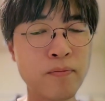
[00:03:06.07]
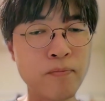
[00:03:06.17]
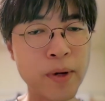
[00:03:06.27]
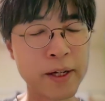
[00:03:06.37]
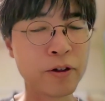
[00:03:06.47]

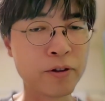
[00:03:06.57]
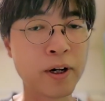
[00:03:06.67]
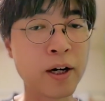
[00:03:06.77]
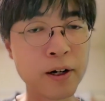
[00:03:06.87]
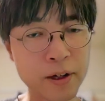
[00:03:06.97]
make it
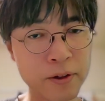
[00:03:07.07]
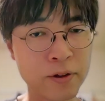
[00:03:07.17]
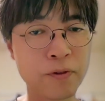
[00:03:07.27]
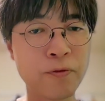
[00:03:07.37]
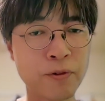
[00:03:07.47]

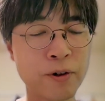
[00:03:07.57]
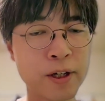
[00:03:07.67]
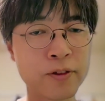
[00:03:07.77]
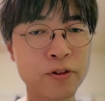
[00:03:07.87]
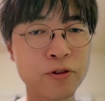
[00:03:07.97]
harder for
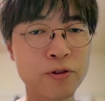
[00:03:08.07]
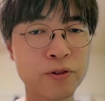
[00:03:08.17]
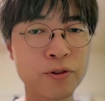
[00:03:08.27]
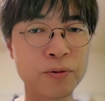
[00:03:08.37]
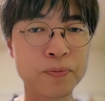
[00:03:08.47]
us
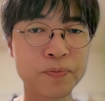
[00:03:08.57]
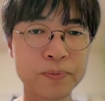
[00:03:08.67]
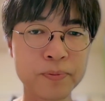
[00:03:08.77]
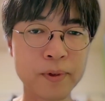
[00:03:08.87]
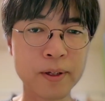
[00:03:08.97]
to
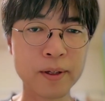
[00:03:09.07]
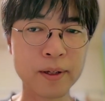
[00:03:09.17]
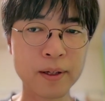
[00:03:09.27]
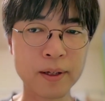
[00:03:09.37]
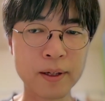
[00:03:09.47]

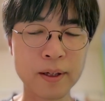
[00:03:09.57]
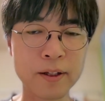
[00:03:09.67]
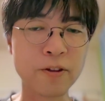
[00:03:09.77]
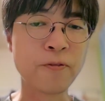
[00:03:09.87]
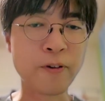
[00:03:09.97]

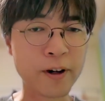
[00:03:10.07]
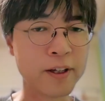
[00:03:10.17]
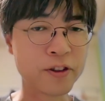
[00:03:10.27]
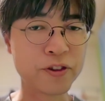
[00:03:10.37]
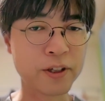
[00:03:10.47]

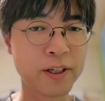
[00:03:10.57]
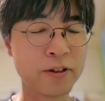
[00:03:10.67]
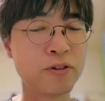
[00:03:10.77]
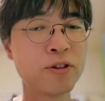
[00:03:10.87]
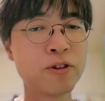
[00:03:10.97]

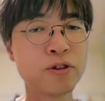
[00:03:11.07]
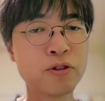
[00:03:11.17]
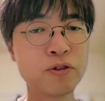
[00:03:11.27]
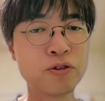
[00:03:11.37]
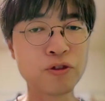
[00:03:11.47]
differentiate
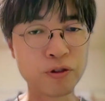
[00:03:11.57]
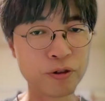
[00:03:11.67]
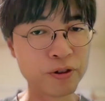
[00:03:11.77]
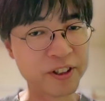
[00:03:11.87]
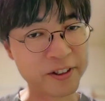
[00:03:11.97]

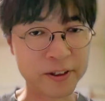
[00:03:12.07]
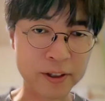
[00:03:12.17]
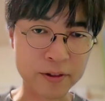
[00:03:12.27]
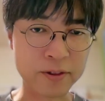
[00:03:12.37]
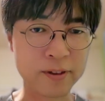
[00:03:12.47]
true
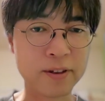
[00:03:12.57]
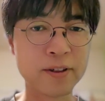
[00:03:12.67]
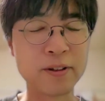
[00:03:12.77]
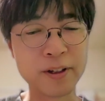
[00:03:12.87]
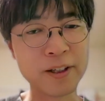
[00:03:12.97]
disaster,
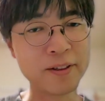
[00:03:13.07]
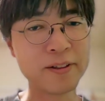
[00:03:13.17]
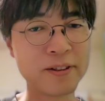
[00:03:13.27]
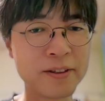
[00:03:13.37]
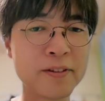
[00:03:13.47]
right?
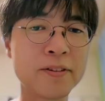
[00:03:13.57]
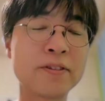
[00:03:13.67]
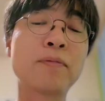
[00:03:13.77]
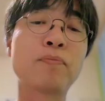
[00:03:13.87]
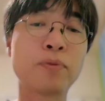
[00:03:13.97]
This
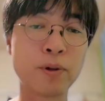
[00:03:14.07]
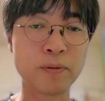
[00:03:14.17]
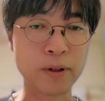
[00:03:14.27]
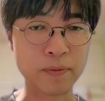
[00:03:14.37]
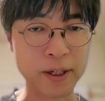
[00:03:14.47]
is a
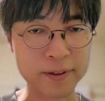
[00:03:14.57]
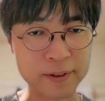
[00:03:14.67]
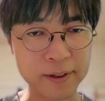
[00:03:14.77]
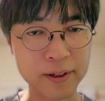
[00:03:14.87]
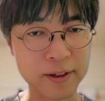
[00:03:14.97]
problem, I
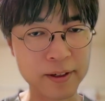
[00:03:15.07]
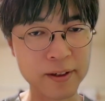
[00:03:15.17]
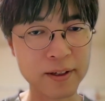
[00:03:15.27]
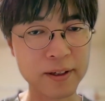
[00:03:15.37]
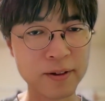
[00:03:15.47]
think.
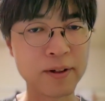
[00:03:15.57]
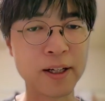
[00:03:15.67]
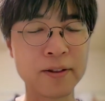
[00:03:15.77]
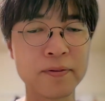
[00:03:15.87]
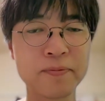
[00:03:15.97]
All
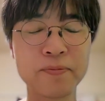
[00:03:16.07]
right,